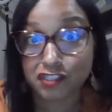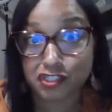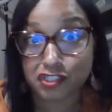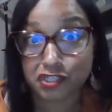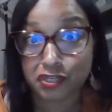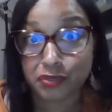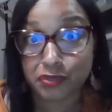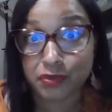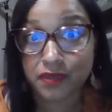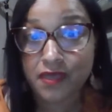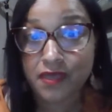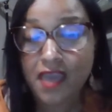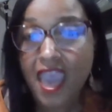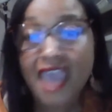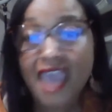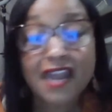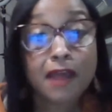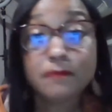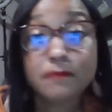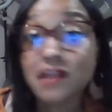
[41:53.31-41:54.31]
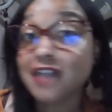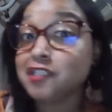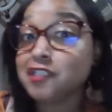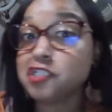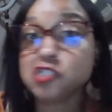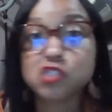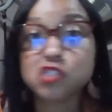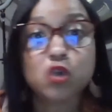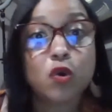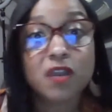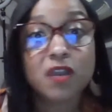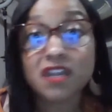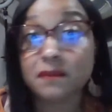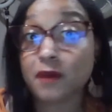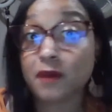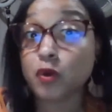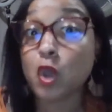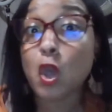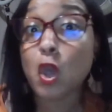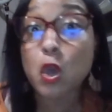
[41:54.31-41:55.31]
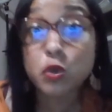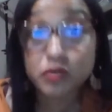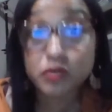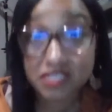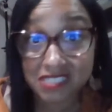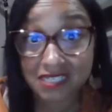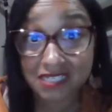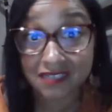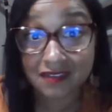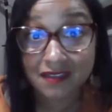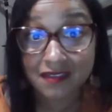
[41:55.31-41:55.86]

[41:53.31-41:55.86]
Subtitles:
And I'm not just talking about hosting.